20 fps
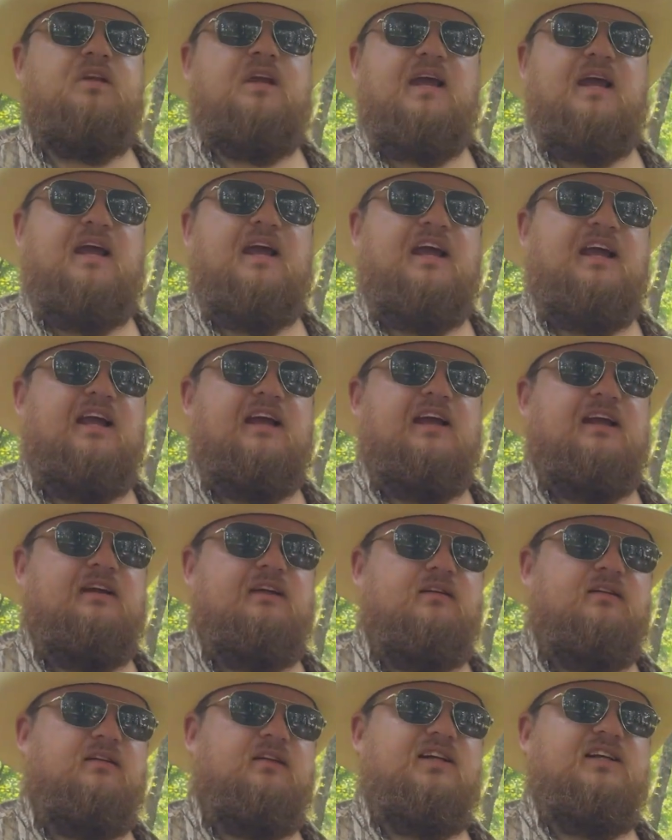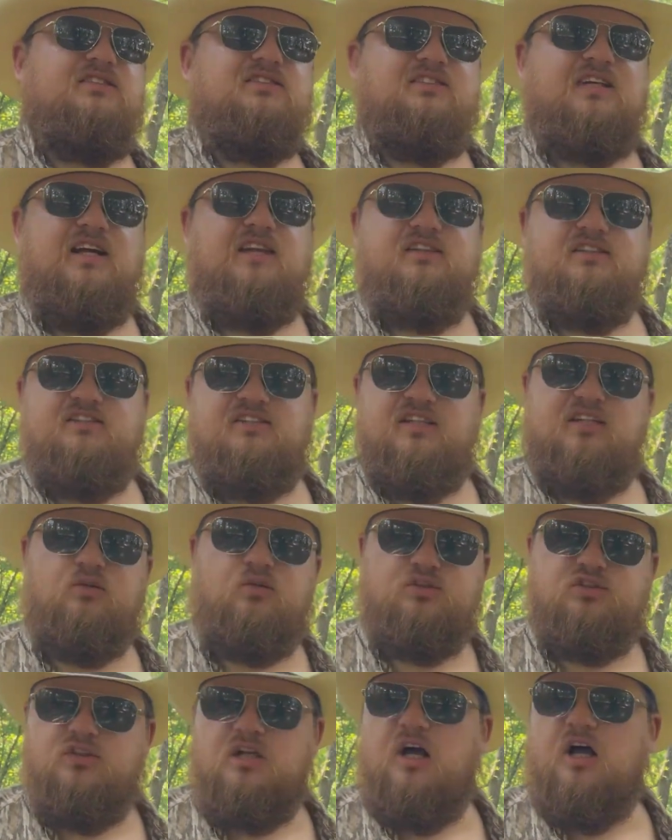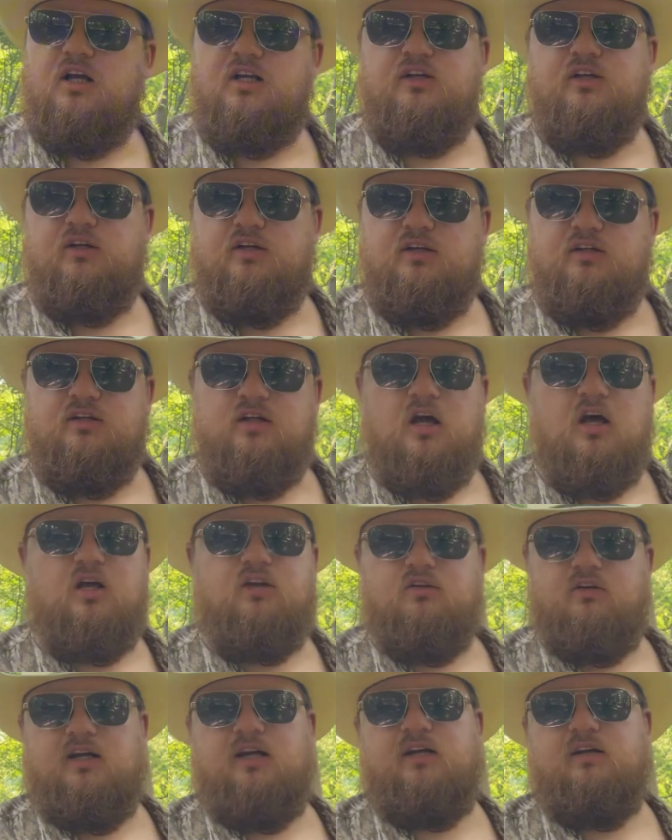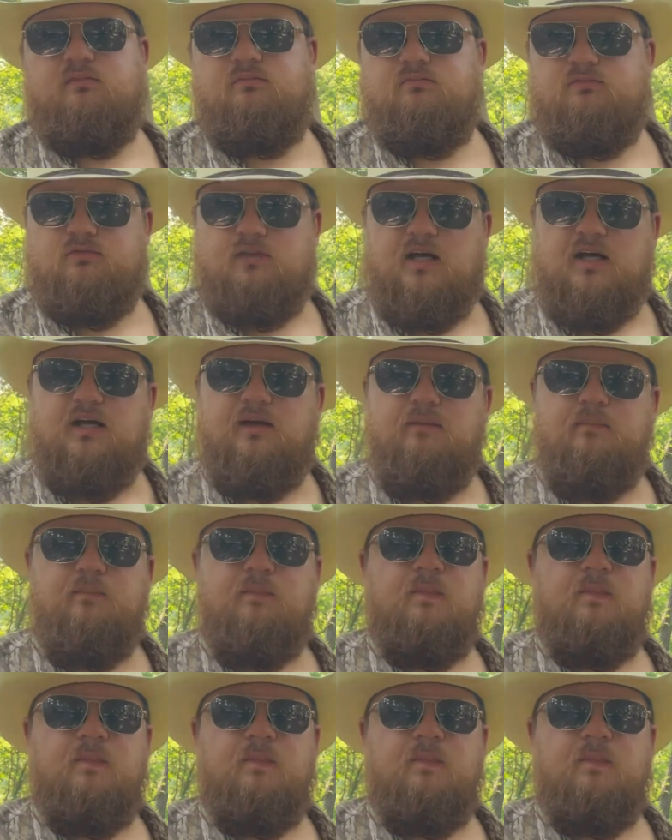and let's say the signal's not good, not great, right?